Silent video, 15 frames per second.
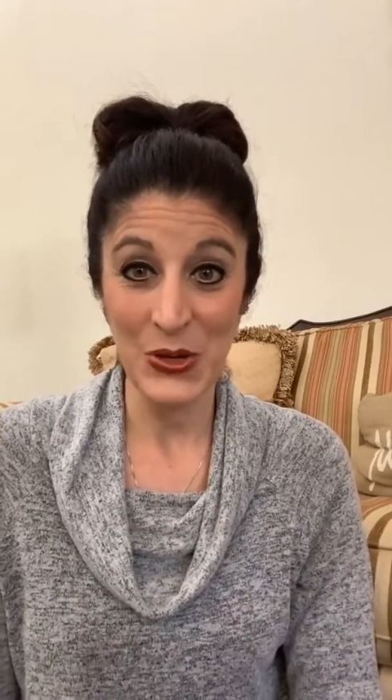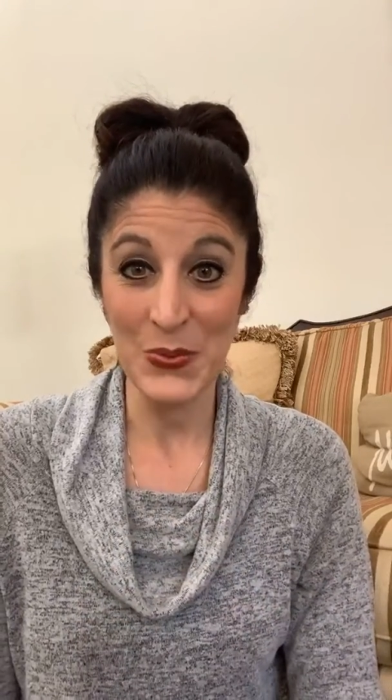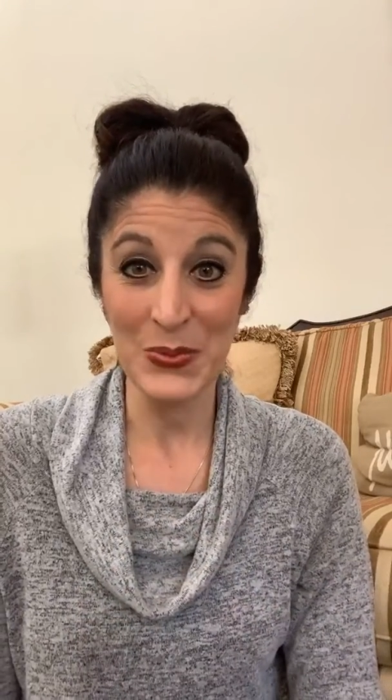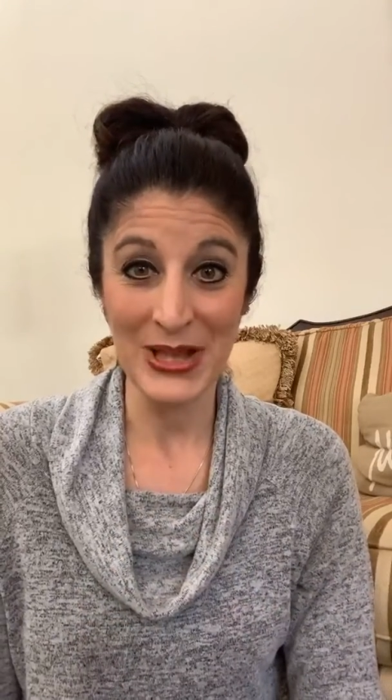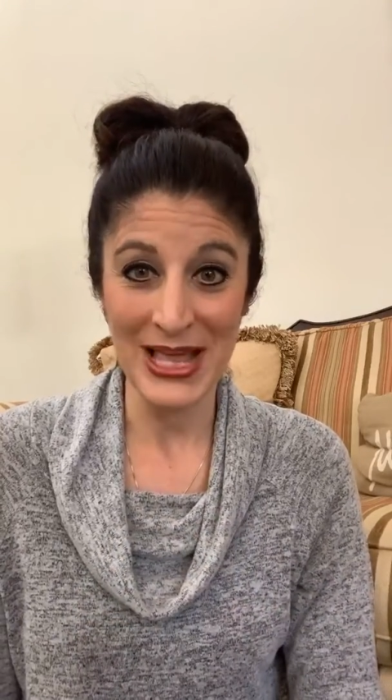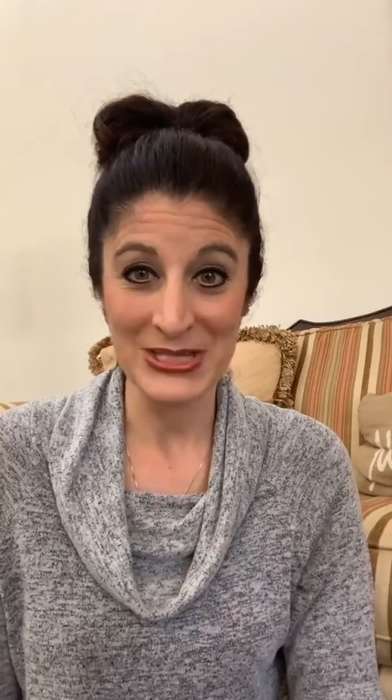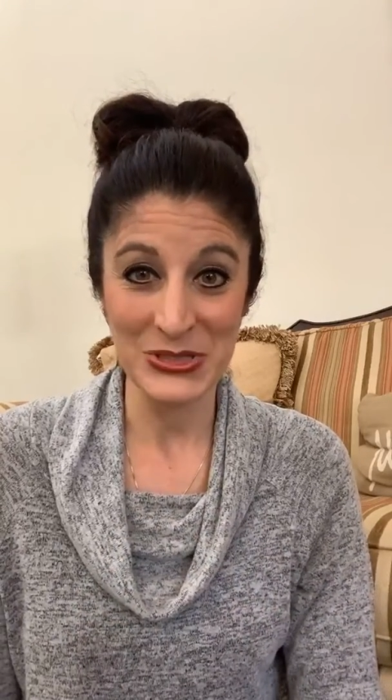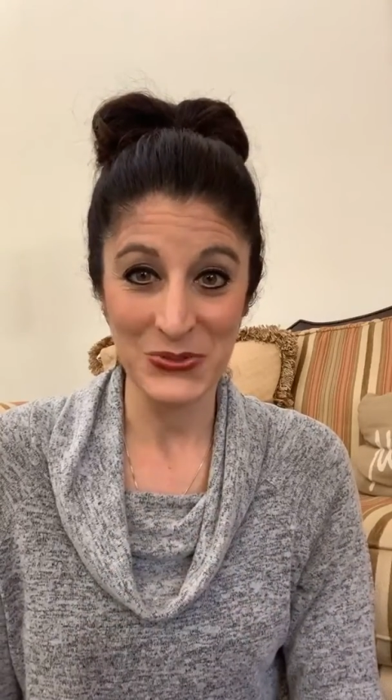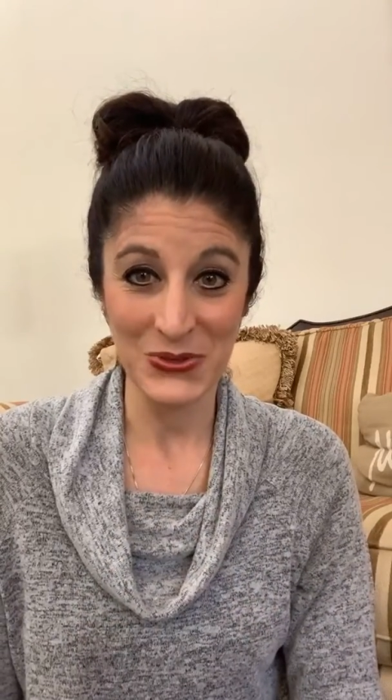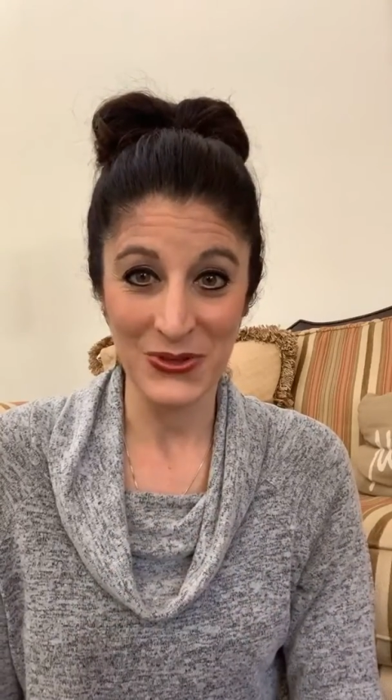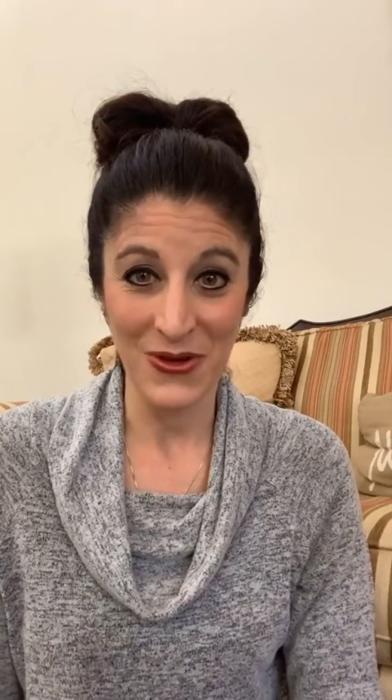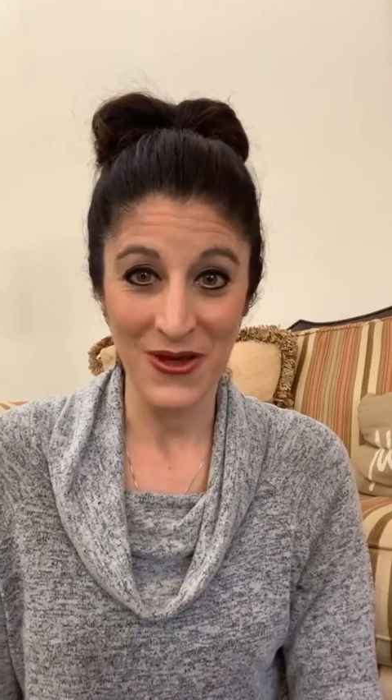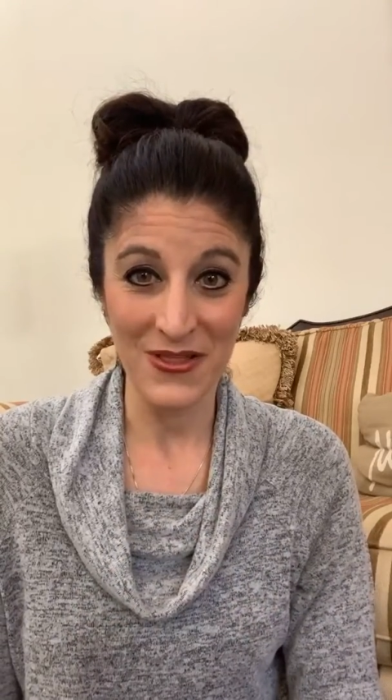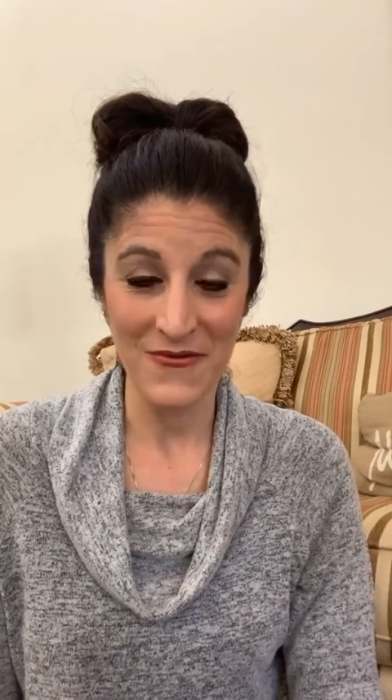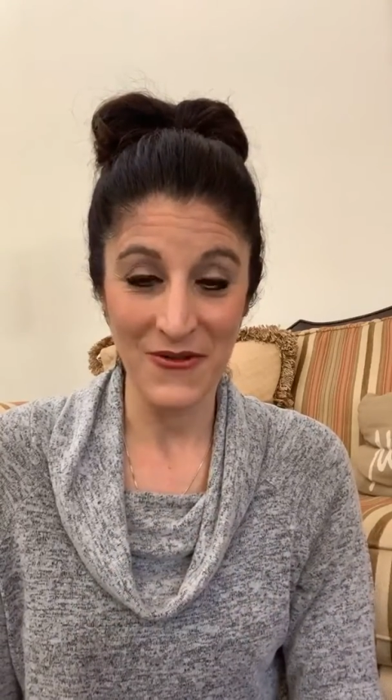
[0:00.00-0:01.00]
blessed with
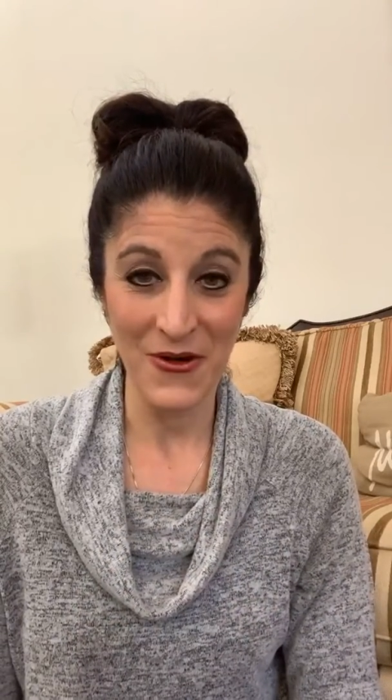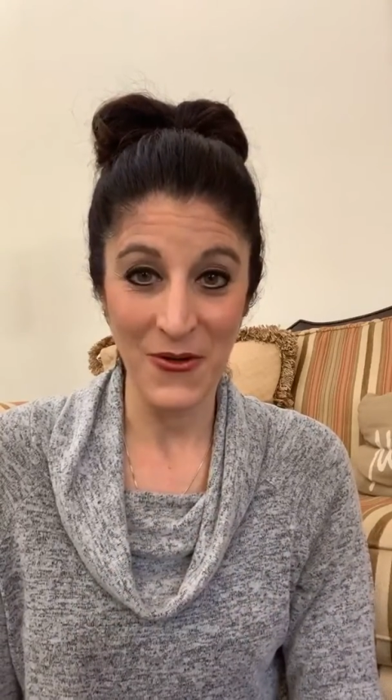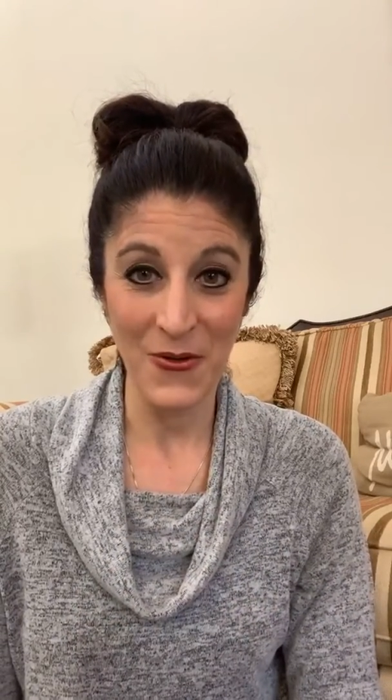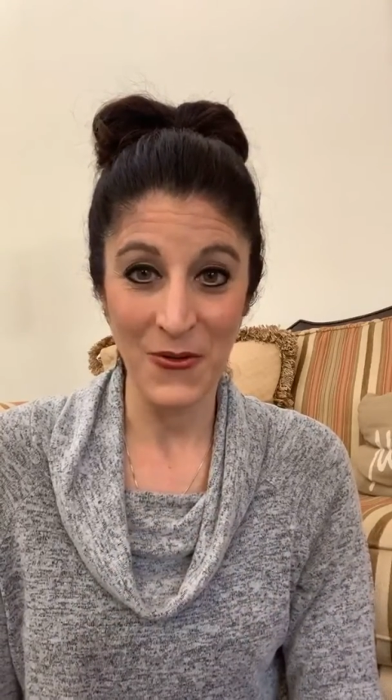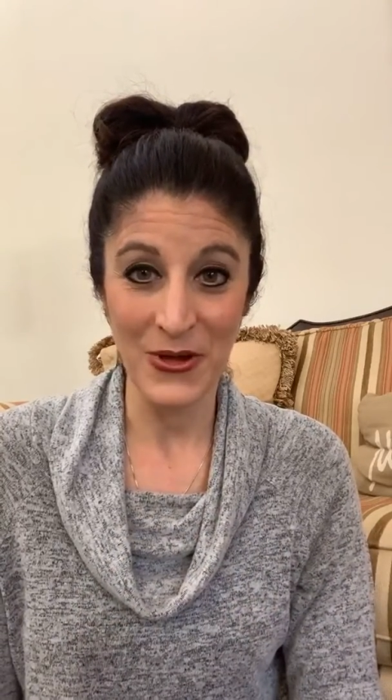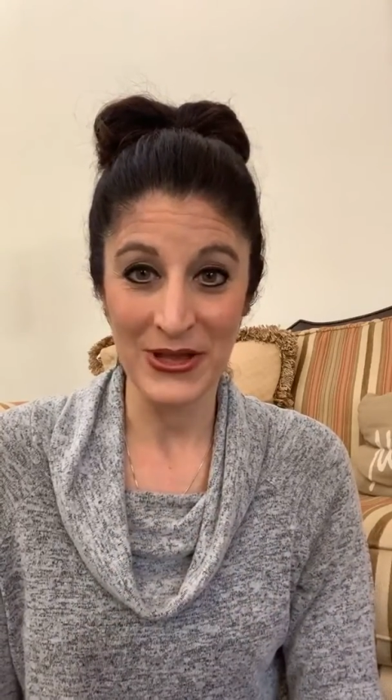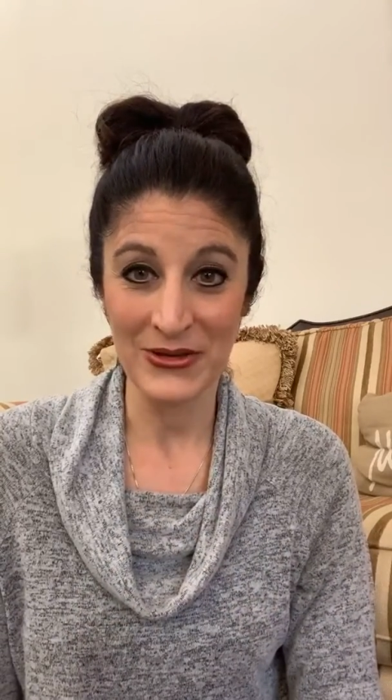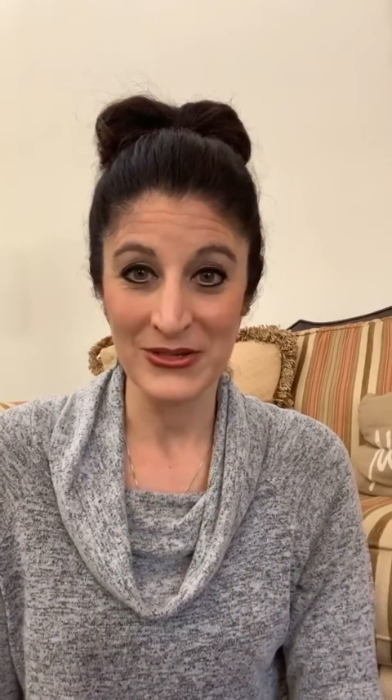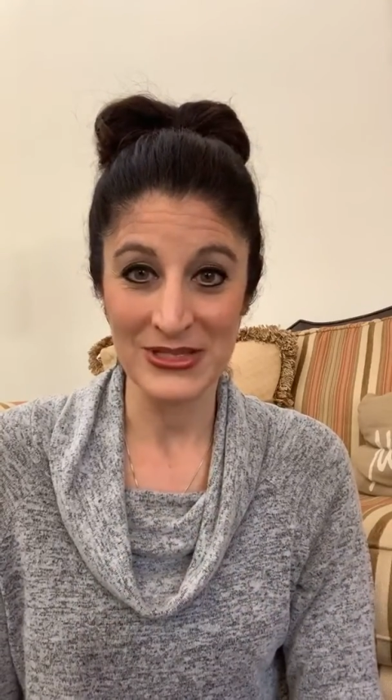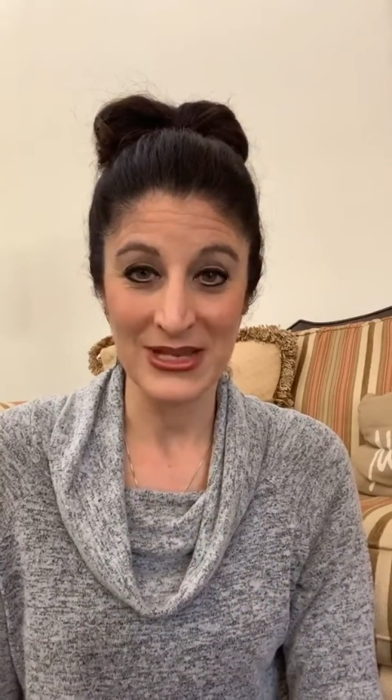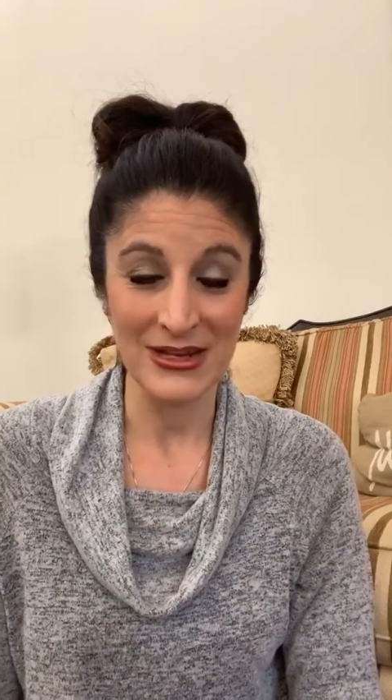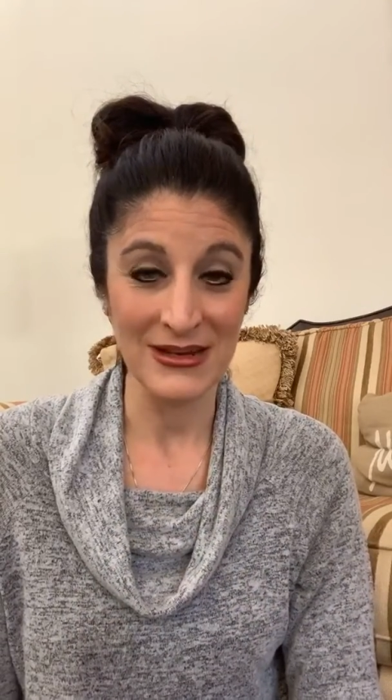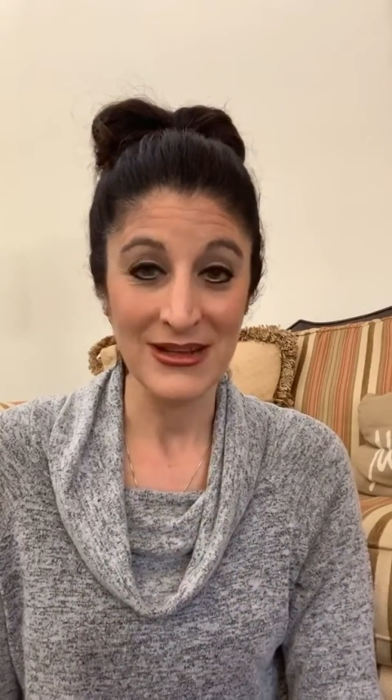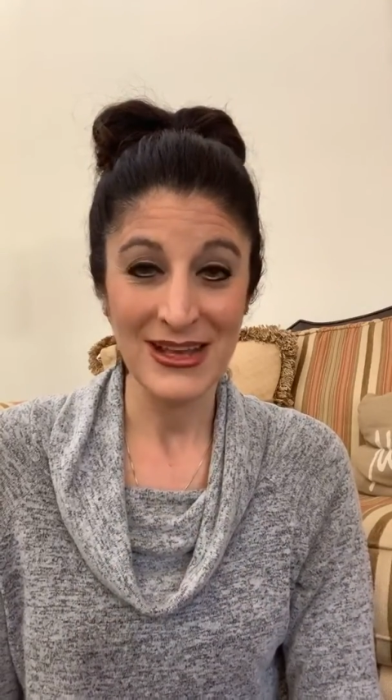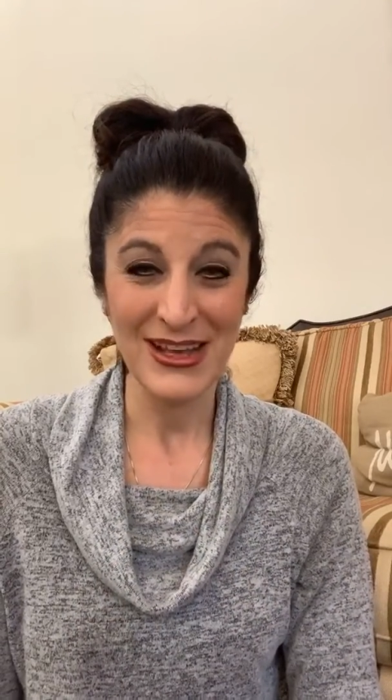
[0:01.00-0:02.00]
all of our oils and